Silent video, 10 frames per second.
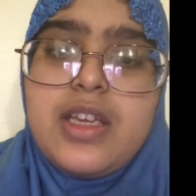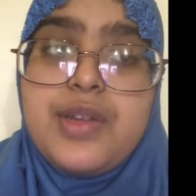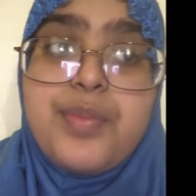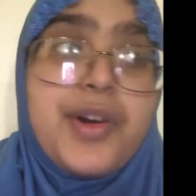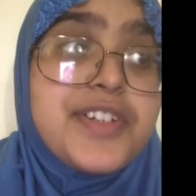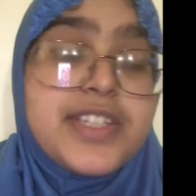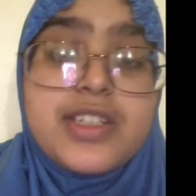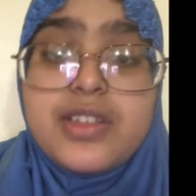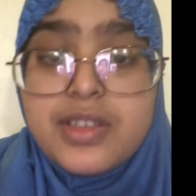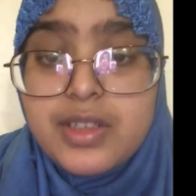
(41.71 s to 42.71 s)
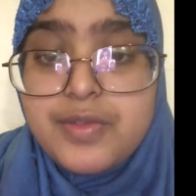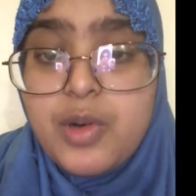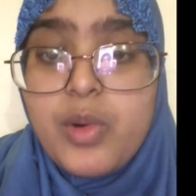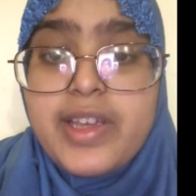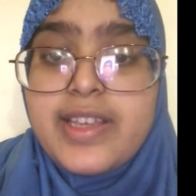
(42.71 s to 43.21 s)
in particular,
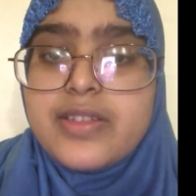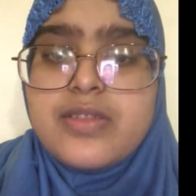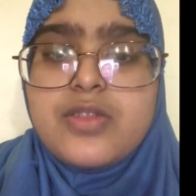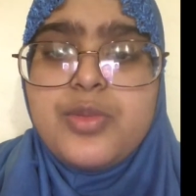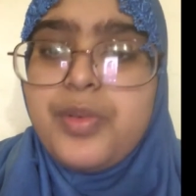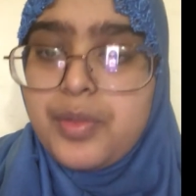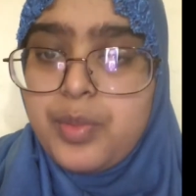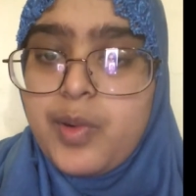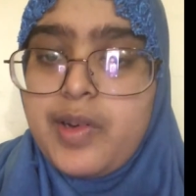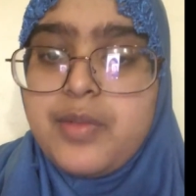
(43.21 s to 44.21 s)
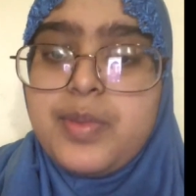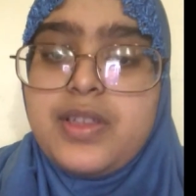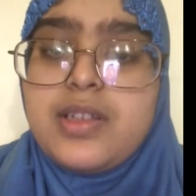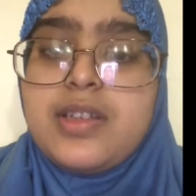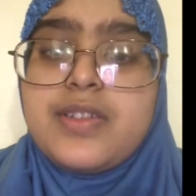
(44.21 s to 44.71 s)
voting is super important
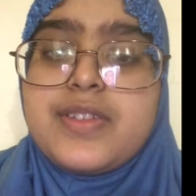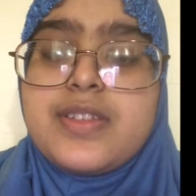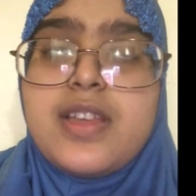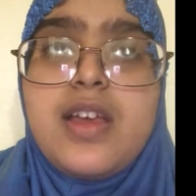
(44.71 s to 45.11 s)
because,